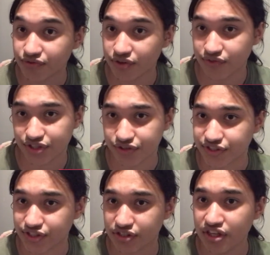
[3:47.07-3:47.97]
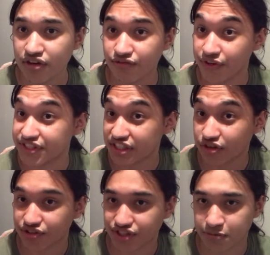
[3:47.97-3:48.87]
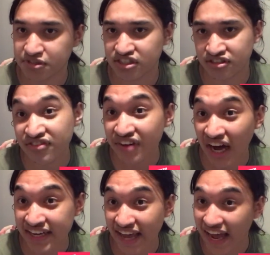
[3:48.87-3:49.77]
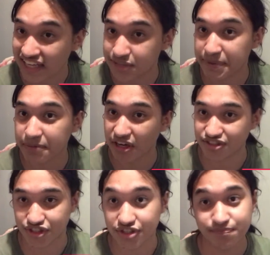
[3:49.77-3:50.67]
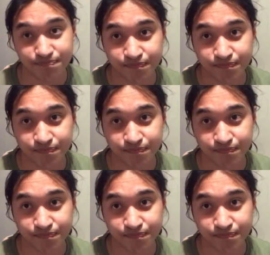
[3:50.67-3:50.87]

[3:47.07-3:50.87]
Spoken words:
for a synchro summon a Divine Azemech monster.